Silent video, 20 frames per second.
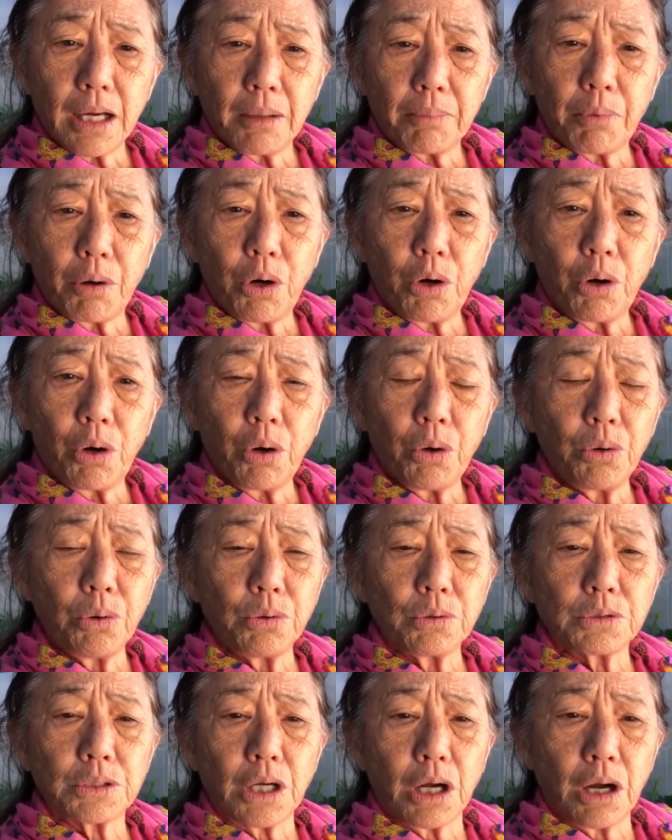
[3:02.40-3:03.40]

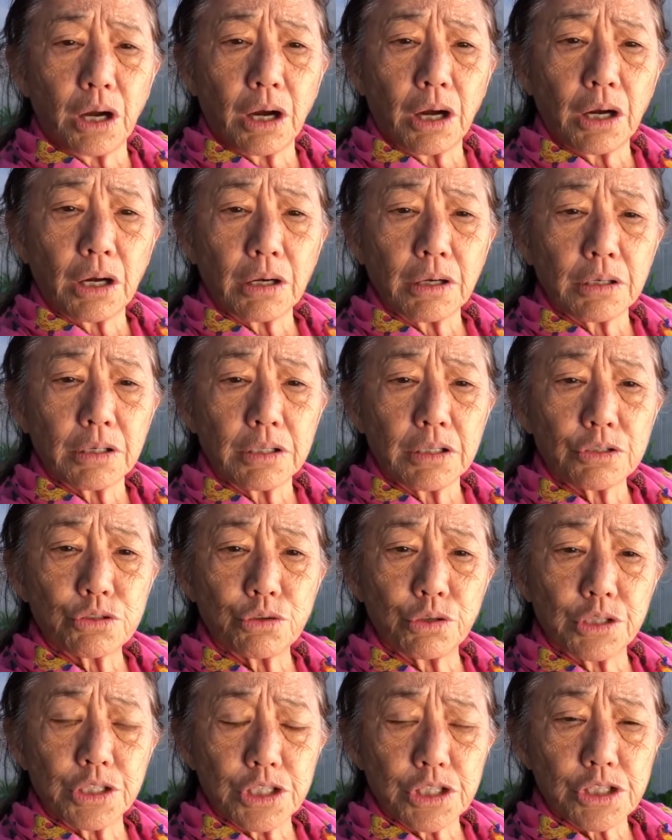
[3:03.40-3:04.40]
uphold our
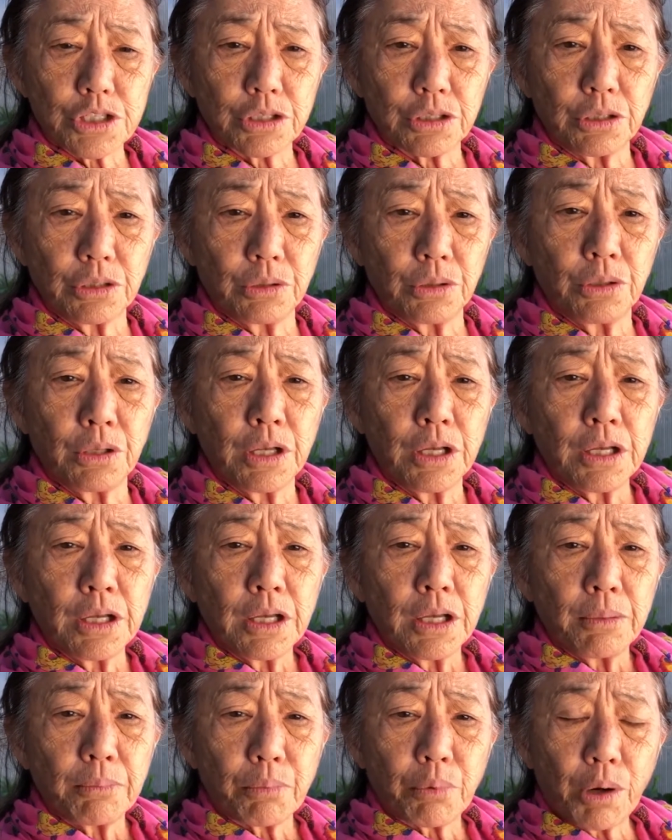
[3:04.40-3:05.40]
traditional
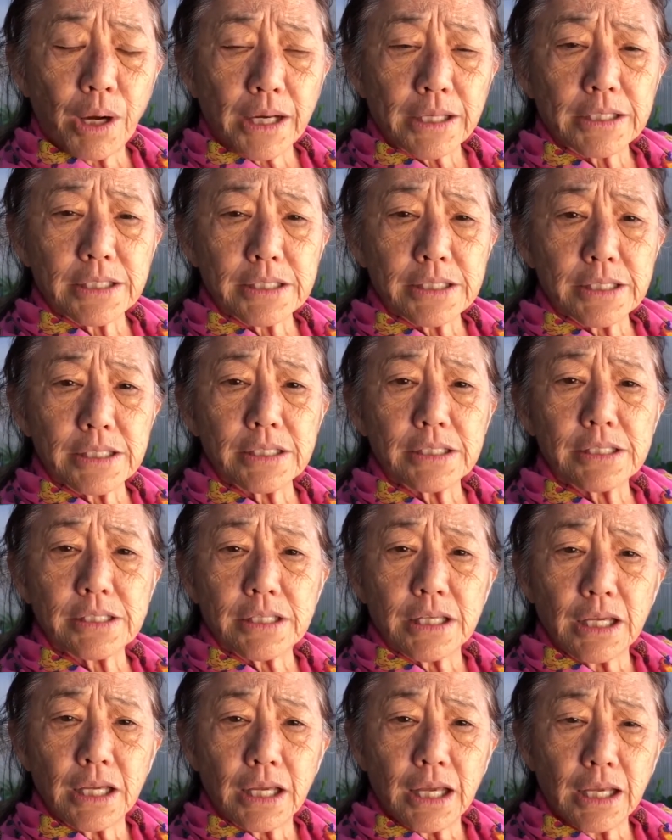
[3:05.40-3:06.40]

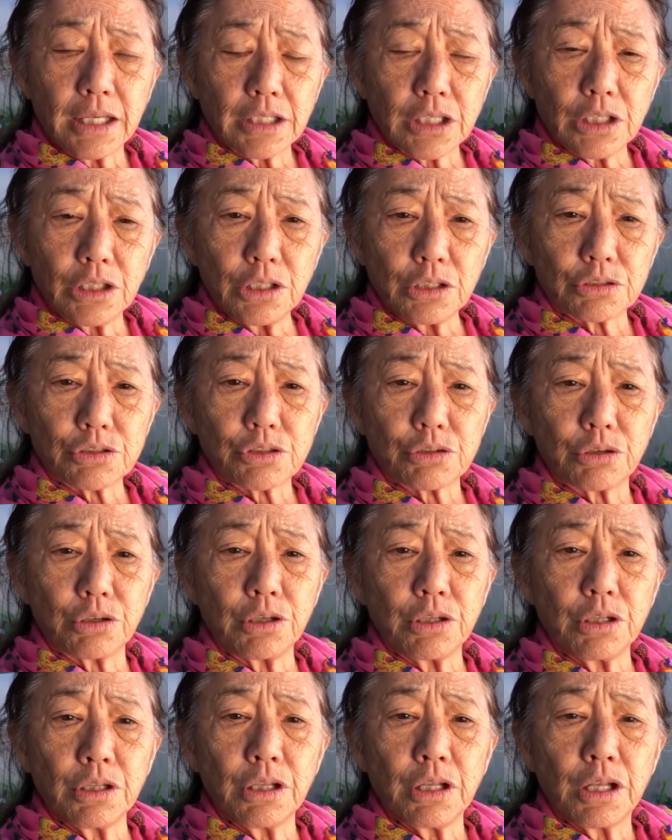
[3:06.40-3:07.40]
practices and
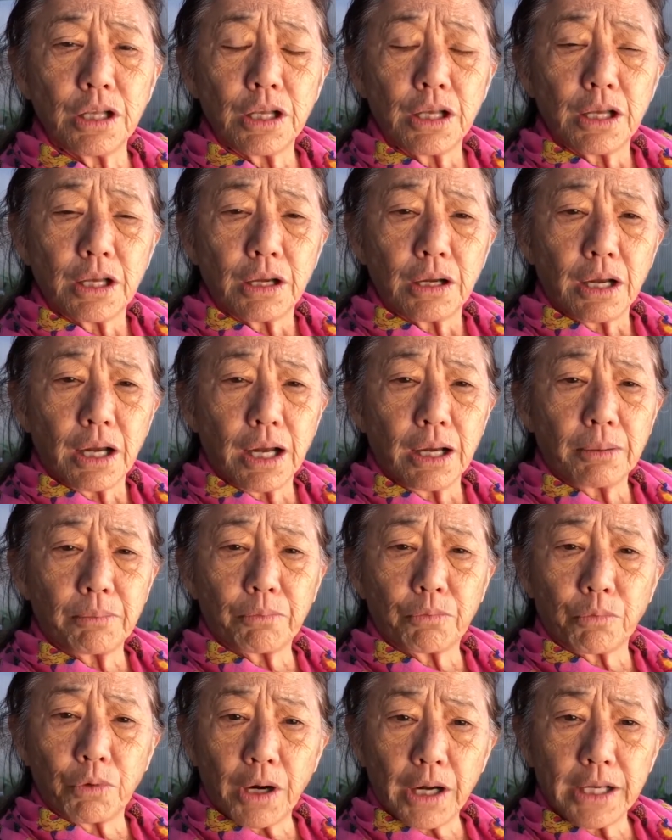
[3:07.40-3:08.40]
cultural
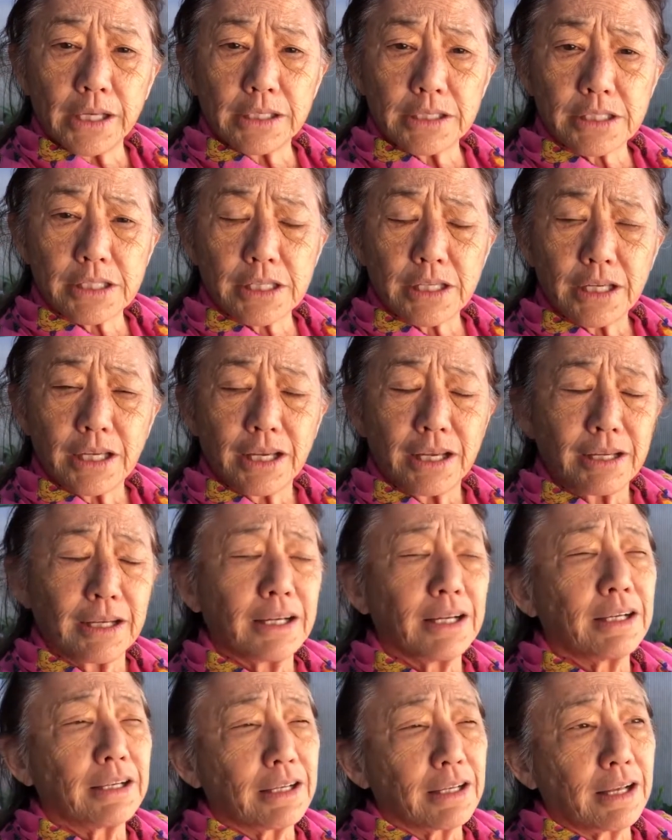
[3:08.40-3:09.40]
rights.
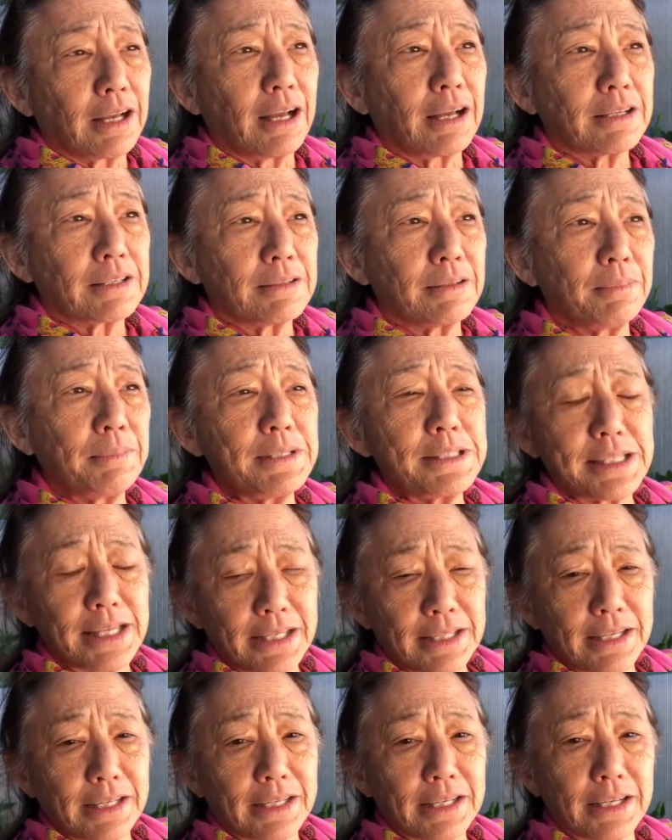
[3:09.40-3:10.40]
Let me
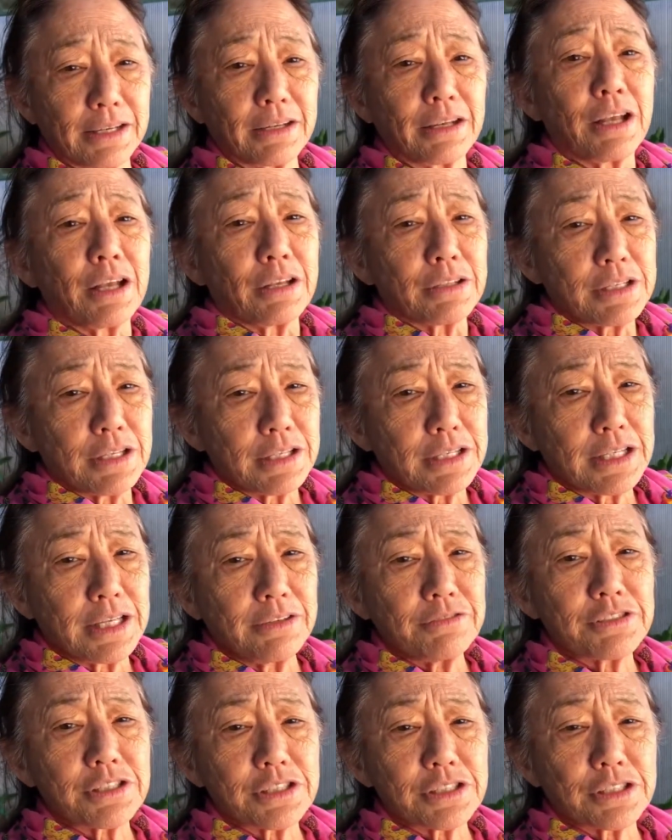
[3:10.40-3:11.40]
say that again. It
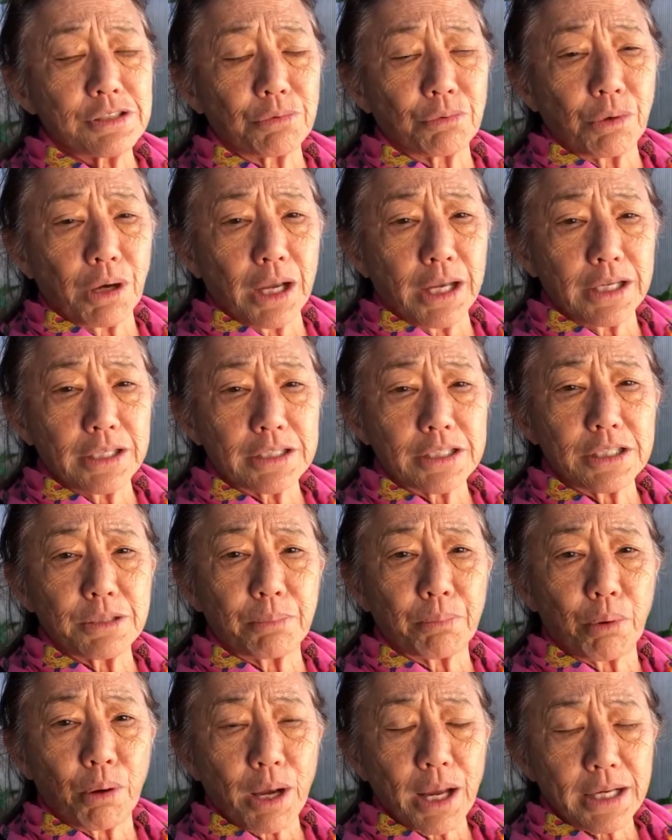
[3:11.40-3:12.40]
gives us the right
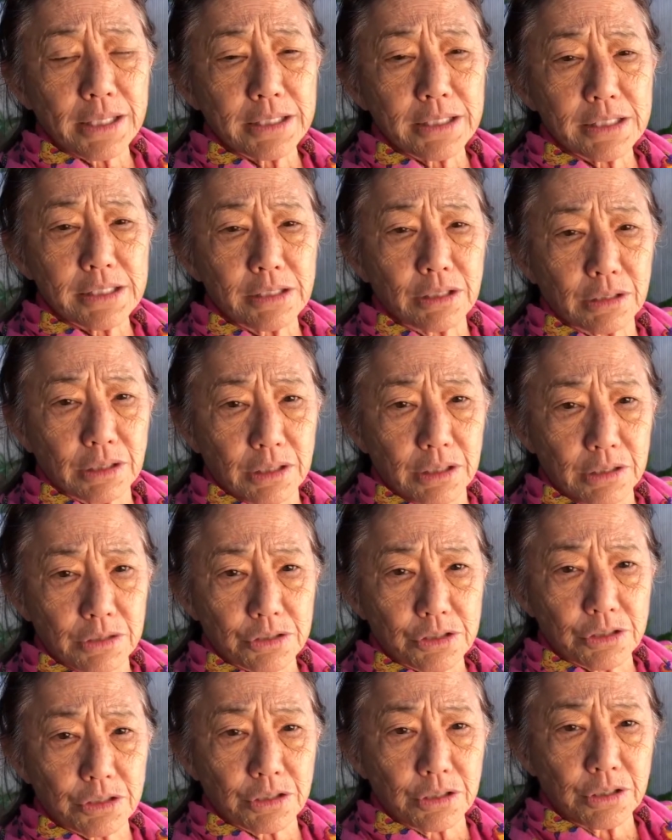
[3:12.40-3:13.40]
to practice our
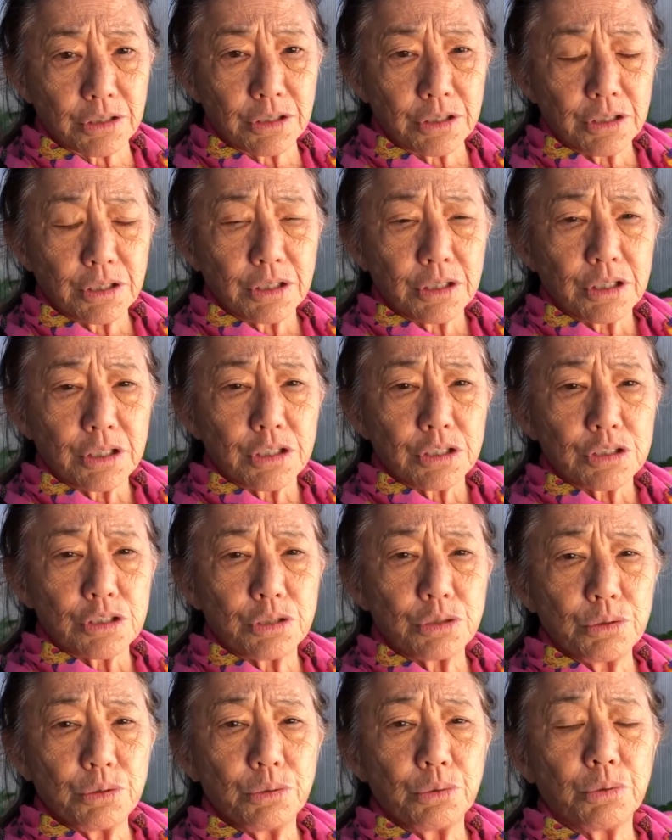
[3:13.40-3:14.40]
culture,
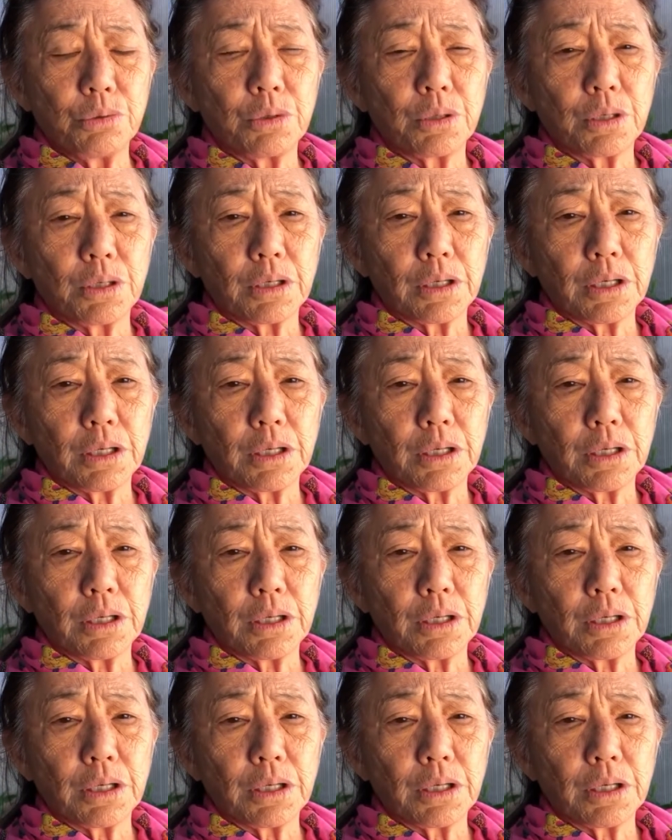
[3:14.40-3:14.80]
to